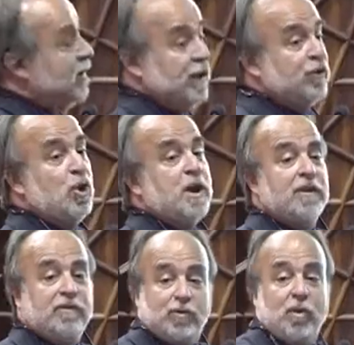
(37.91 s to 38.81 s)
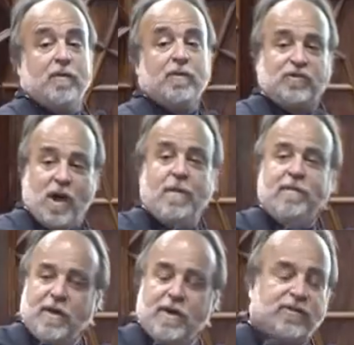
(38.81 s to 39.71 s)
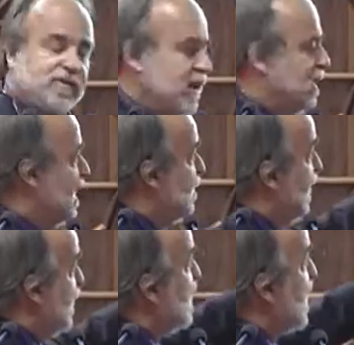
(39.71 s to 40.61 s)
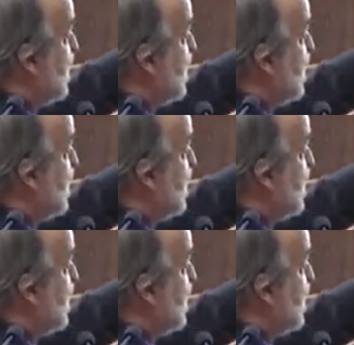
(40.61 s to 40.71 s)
Let's look at sort of some of this by looking